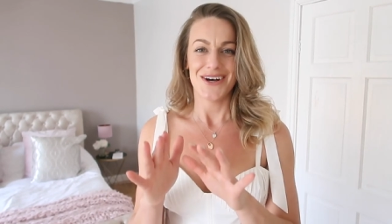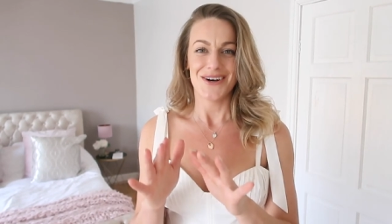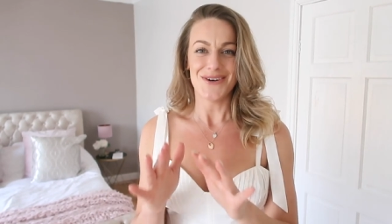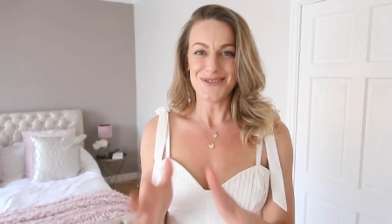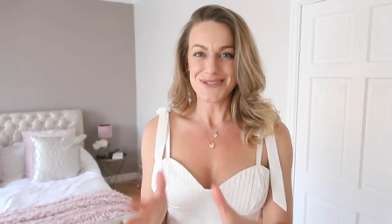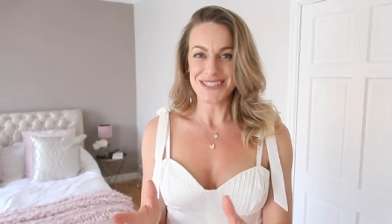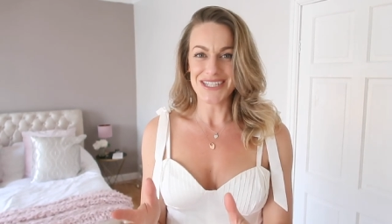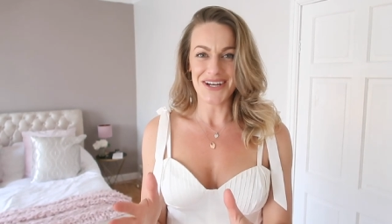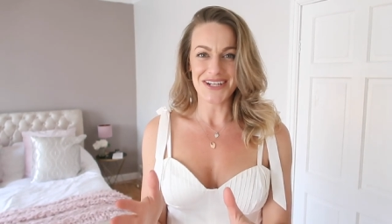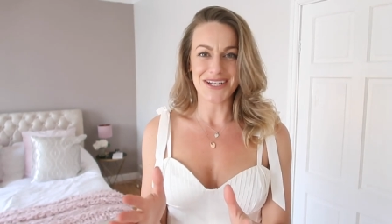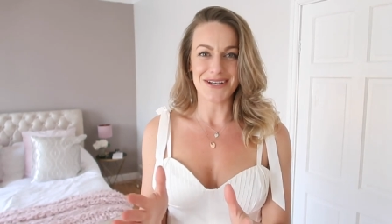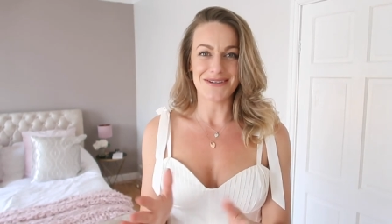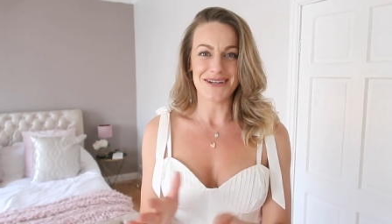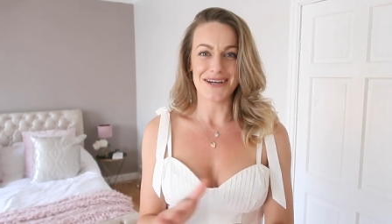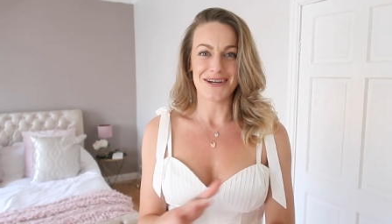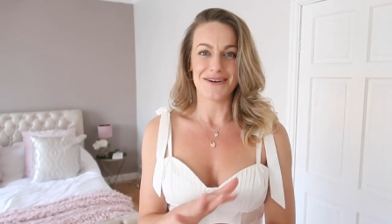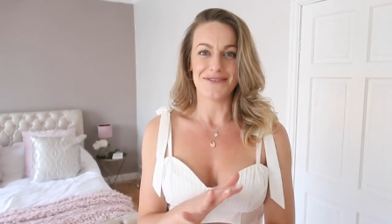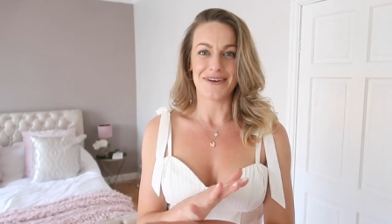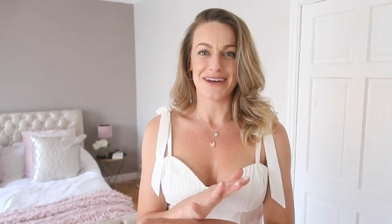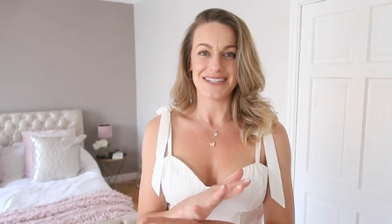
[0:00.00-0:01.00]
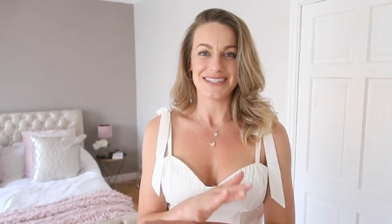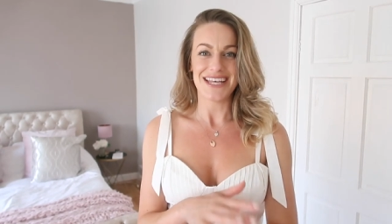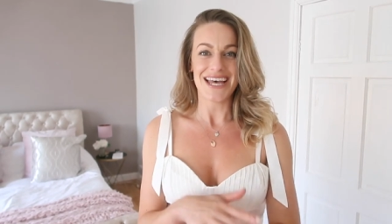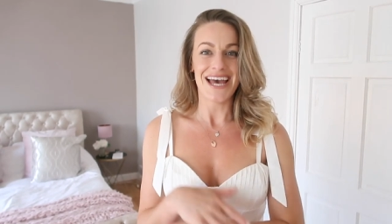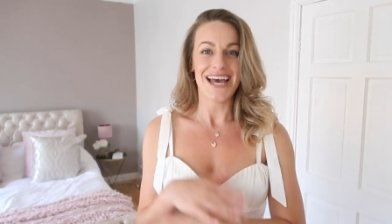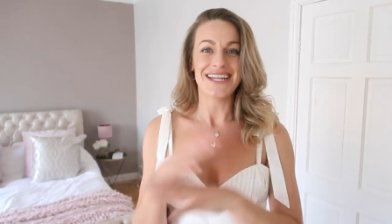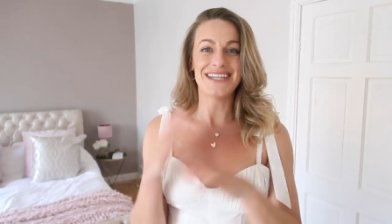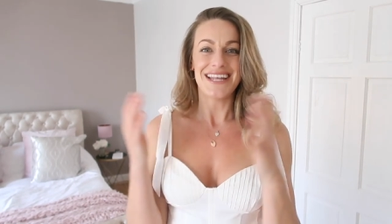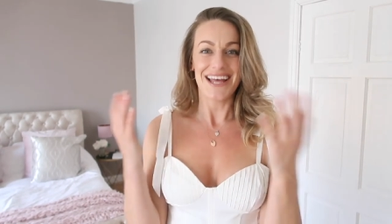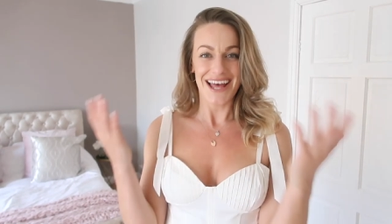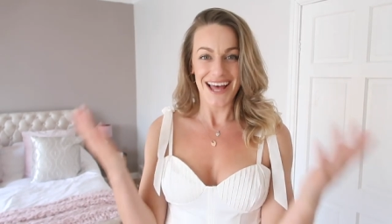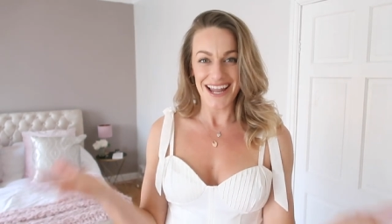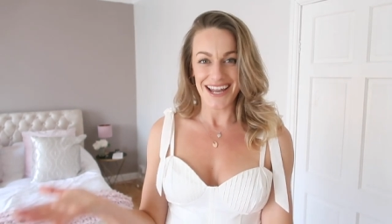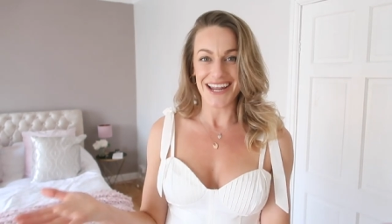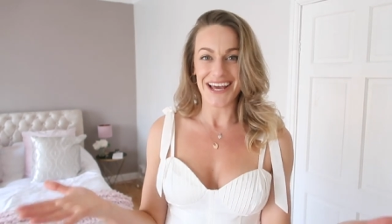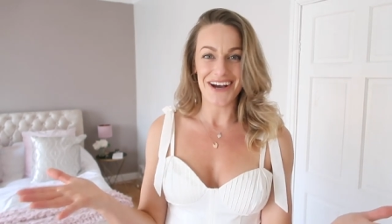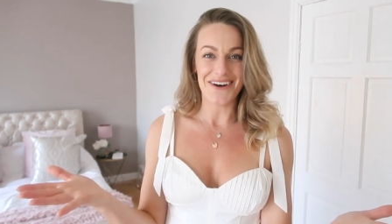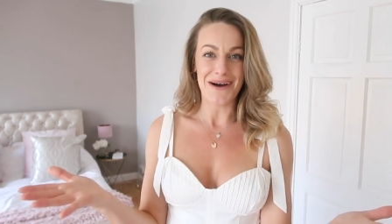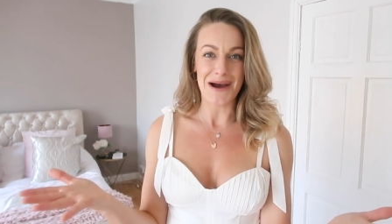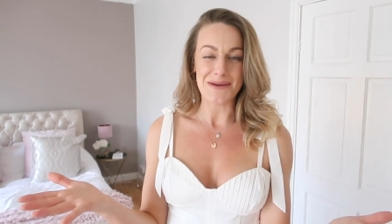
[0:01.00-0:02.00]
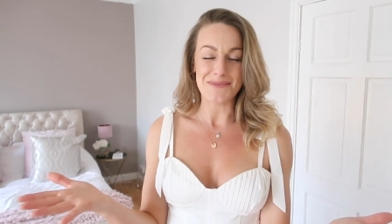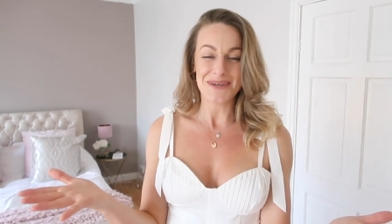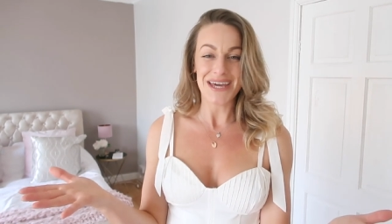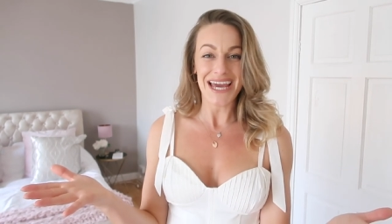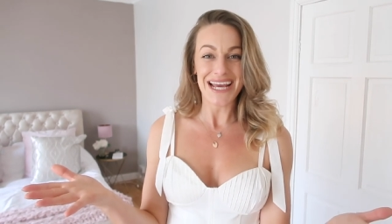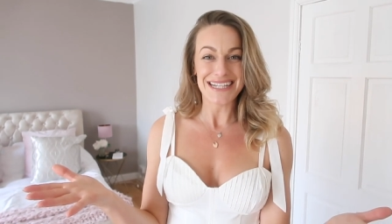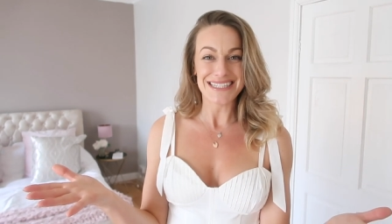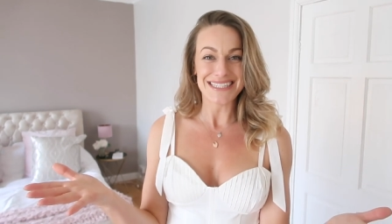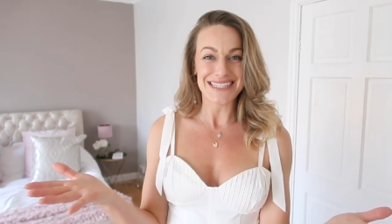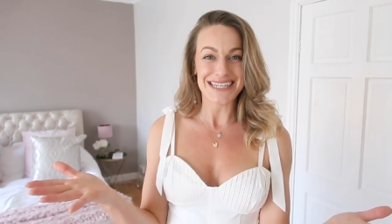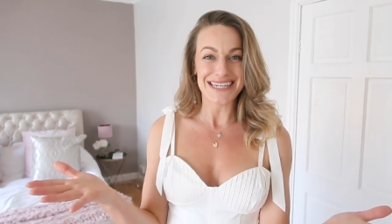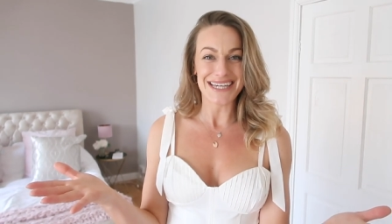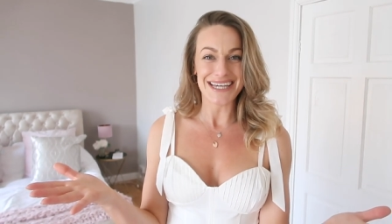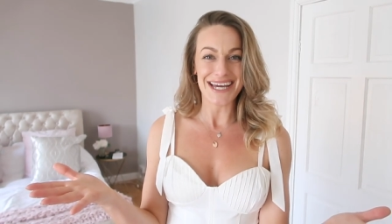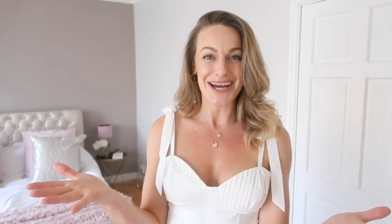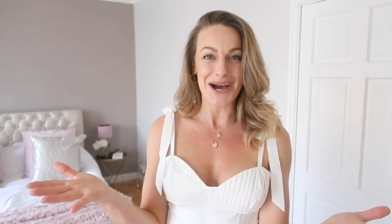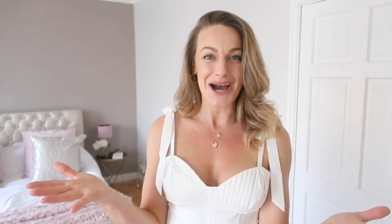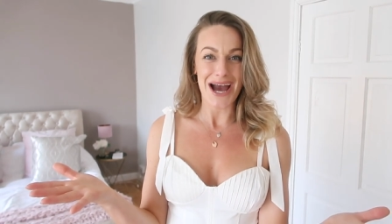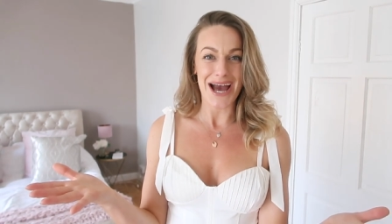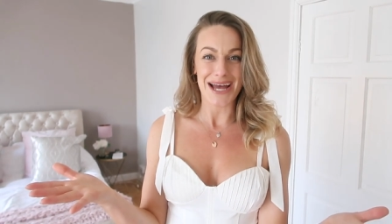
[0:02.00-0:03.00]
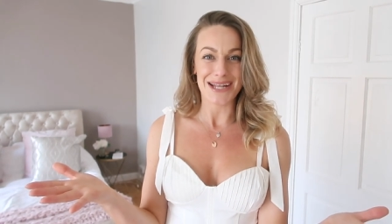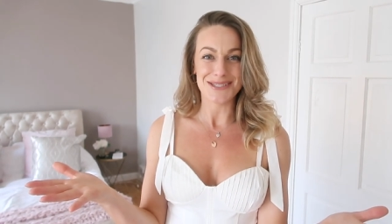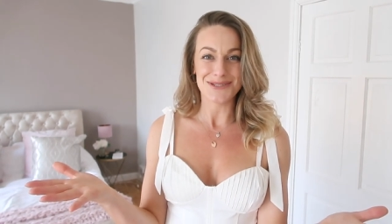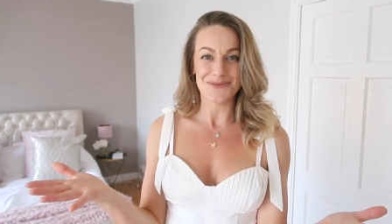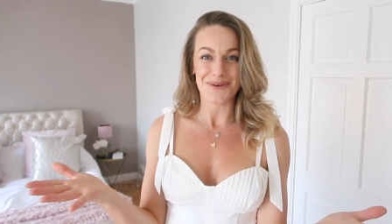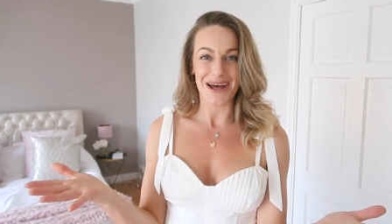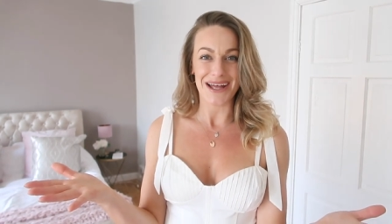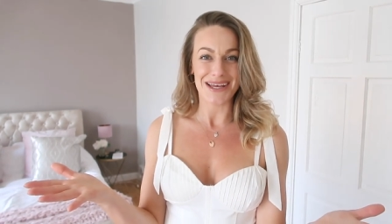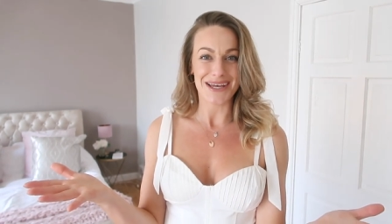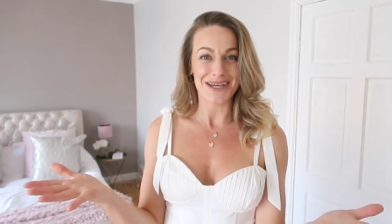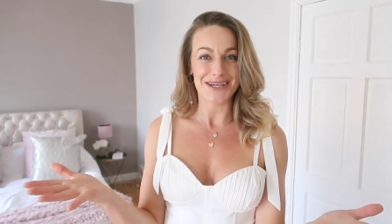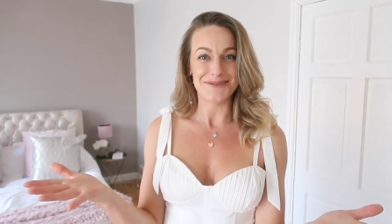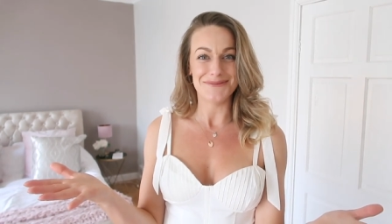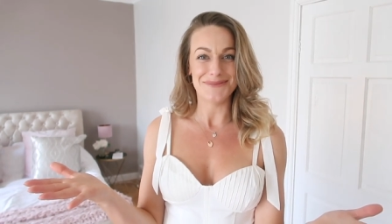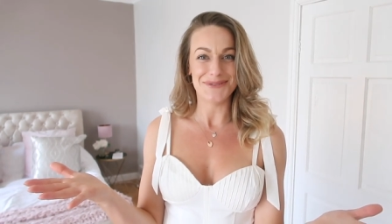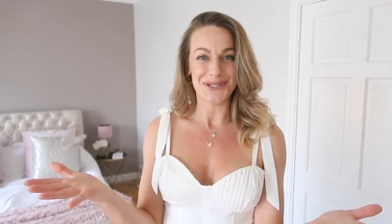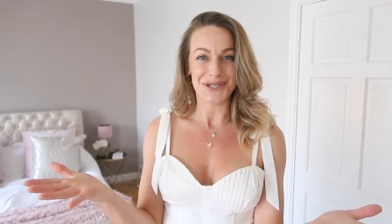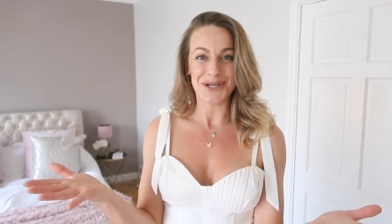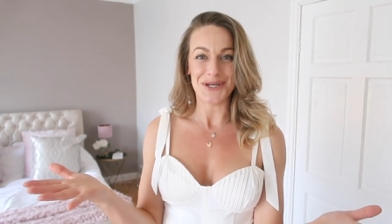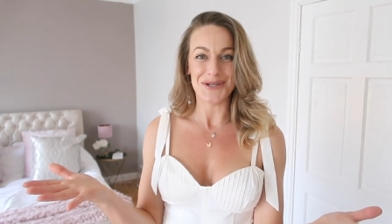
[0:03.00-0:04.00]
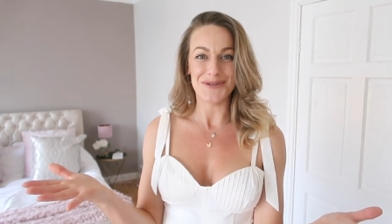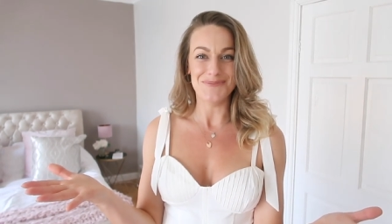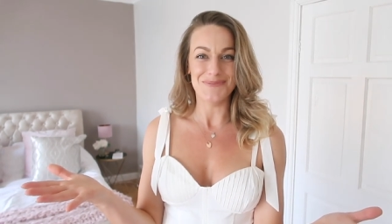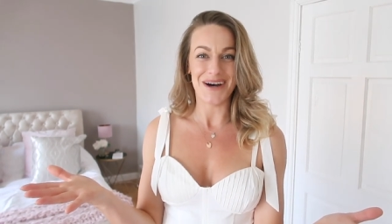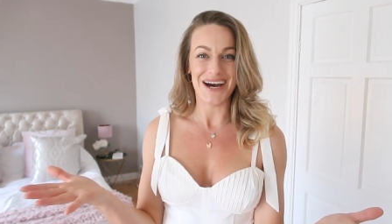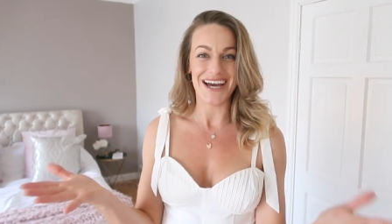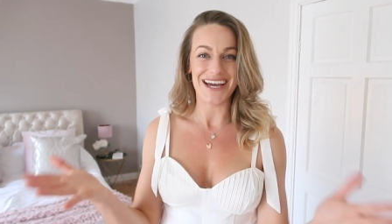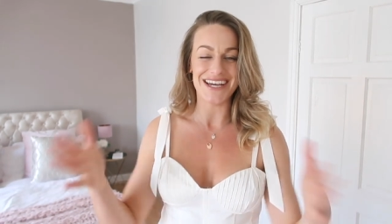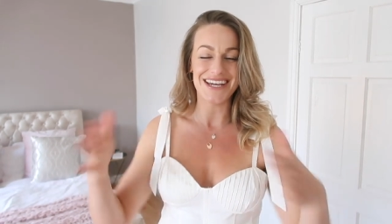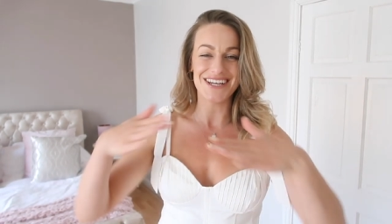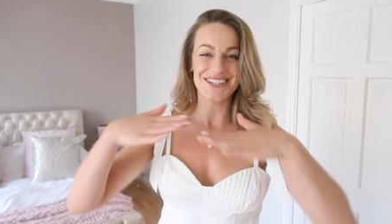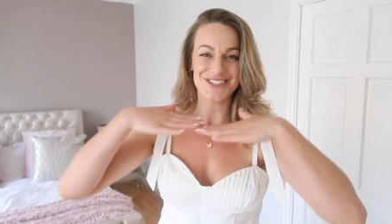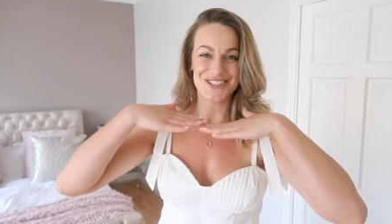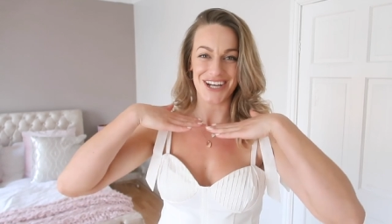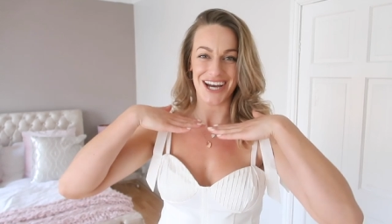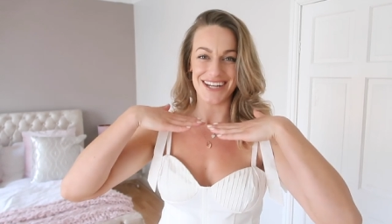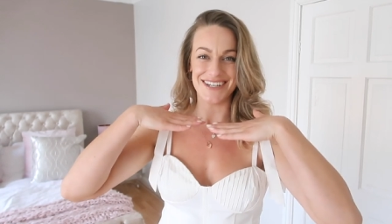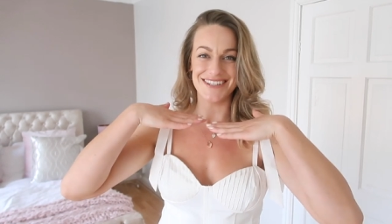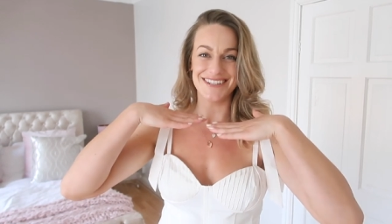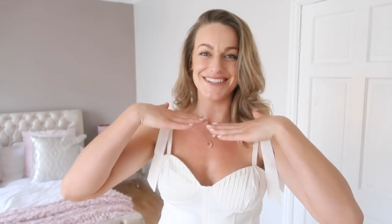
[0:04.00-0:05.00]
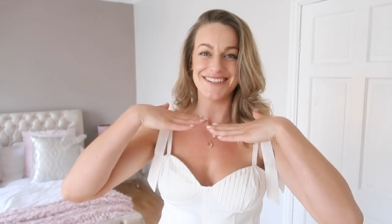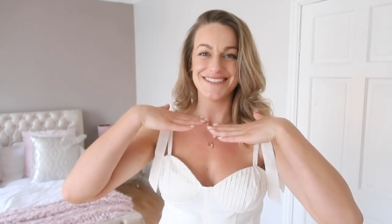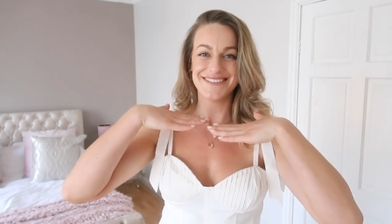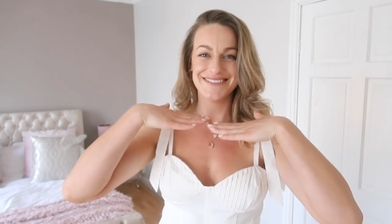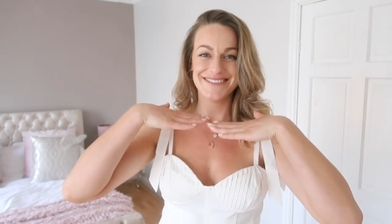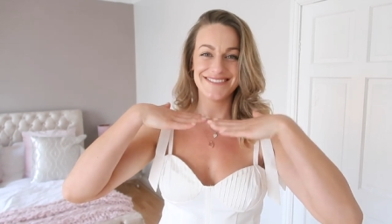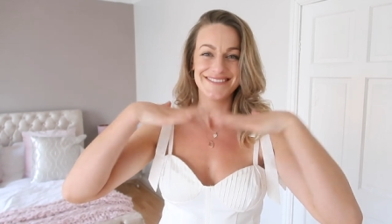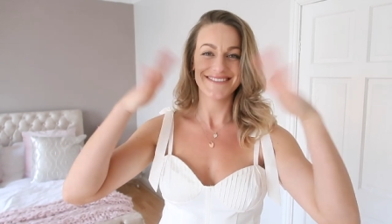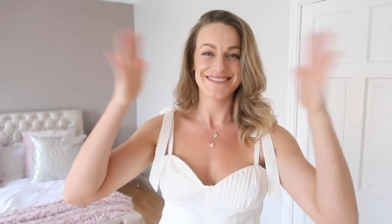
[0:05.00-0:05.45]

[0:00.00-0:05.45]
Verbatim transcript: Also, I don't know if I said, hello, I'm Katie and welcome to my channel.